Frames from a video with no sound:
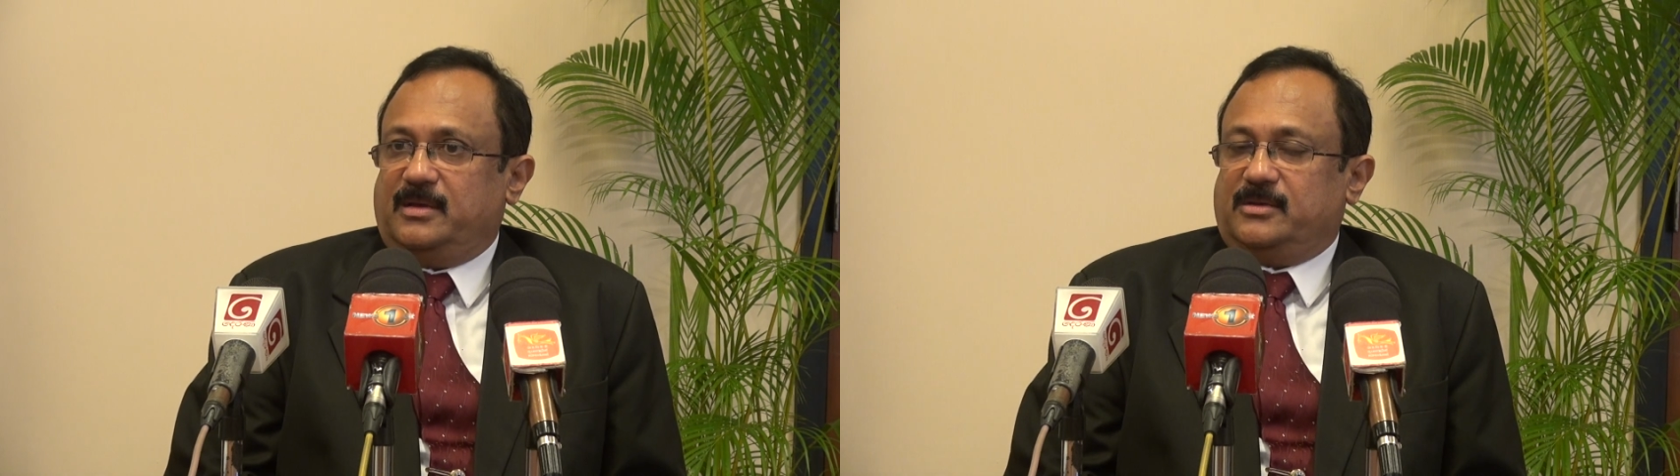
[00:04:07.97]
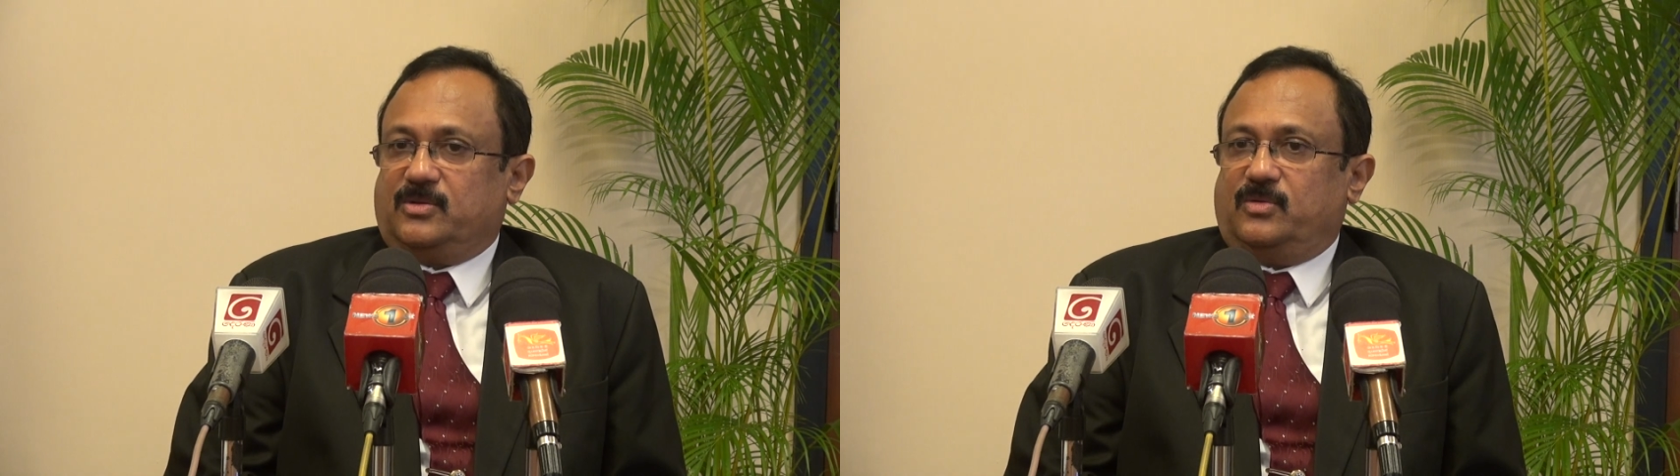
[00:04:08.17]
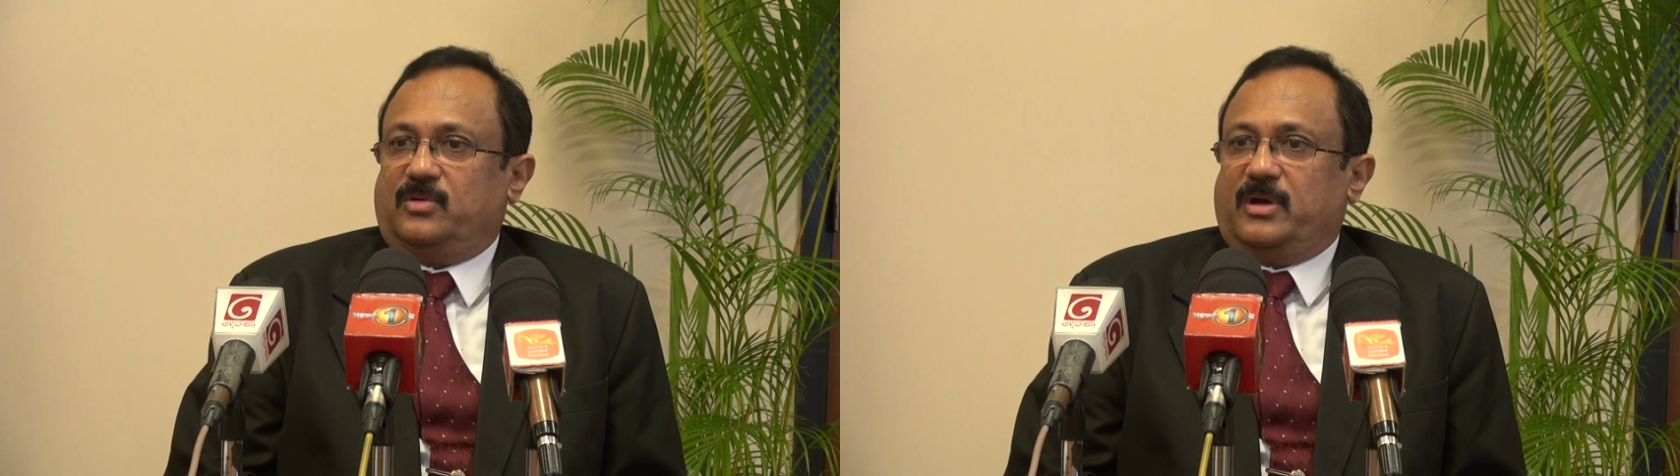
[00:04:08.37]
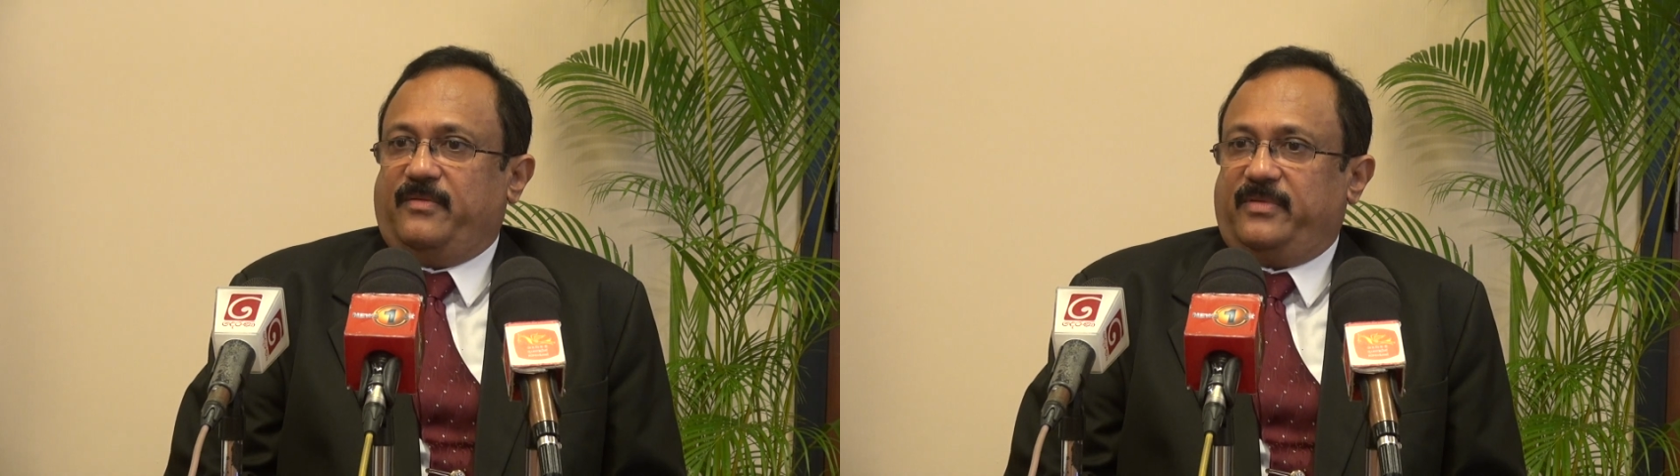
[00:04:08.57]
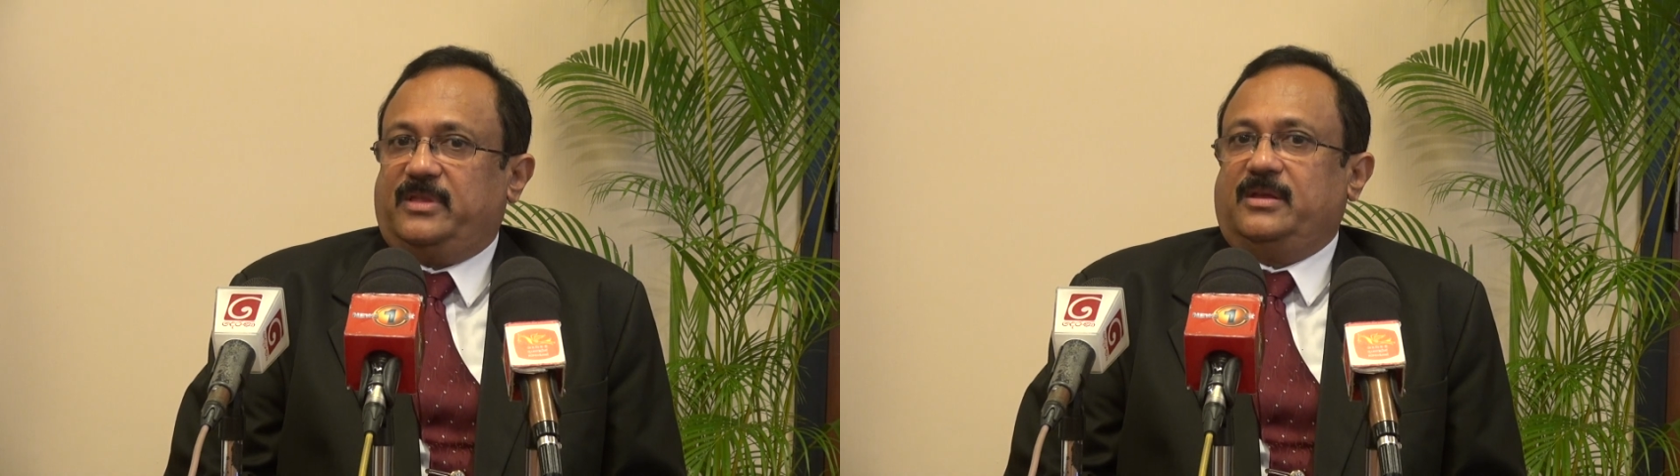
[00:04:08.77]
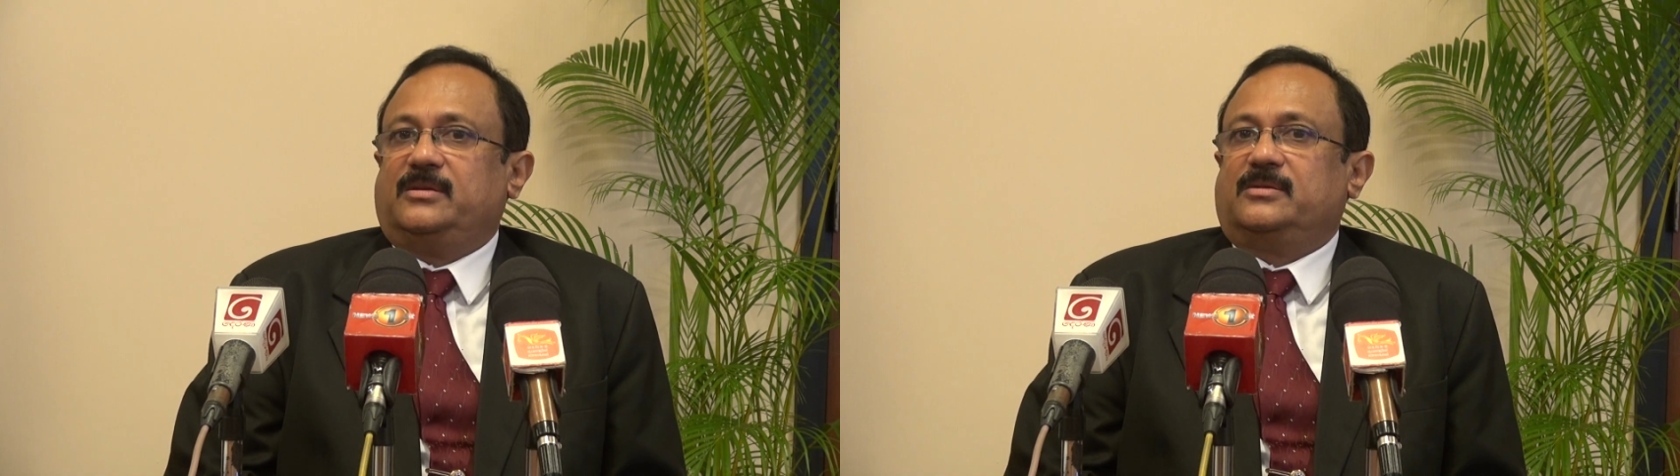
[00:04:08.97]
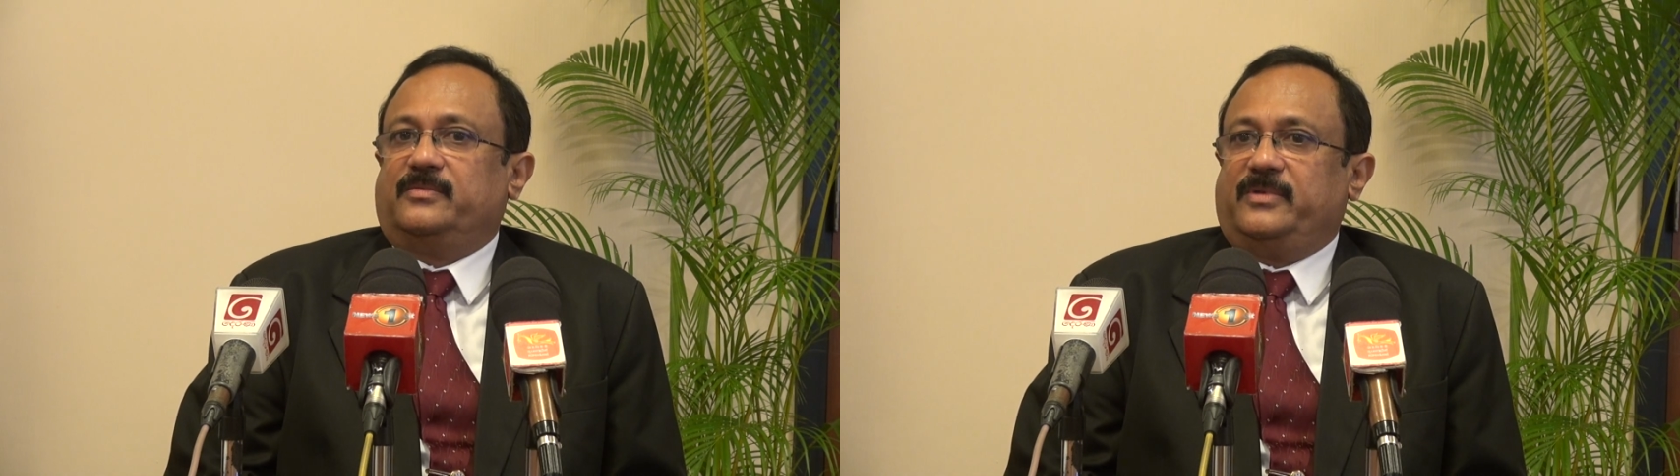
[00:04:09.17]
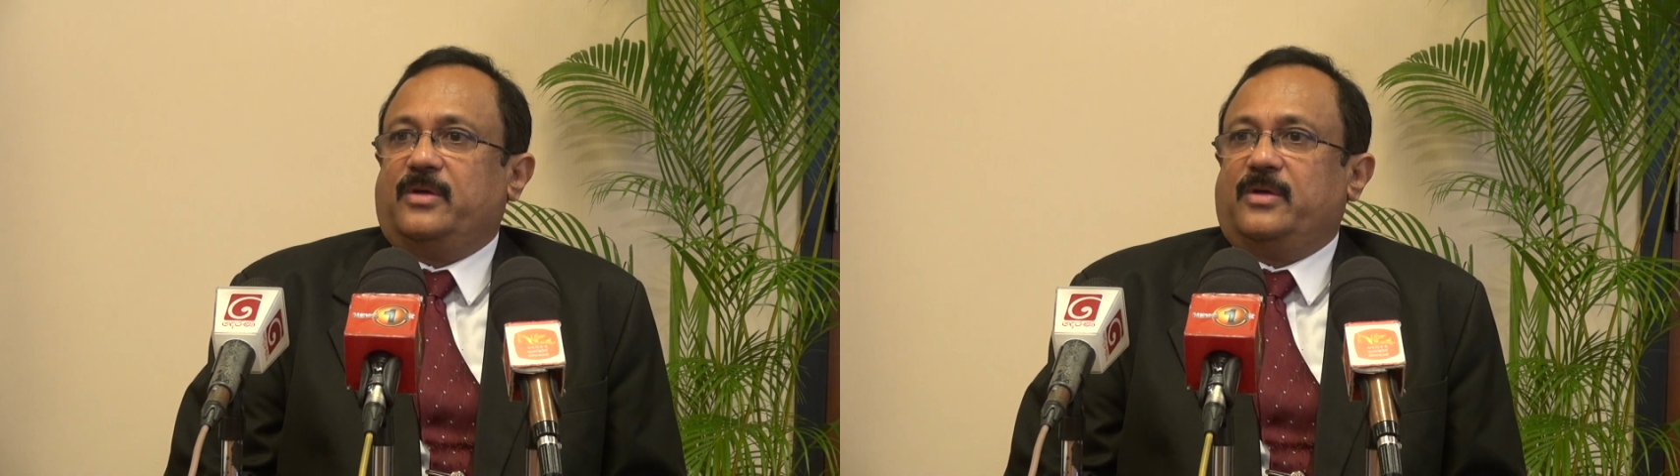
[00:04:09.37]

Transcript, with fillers: So everything we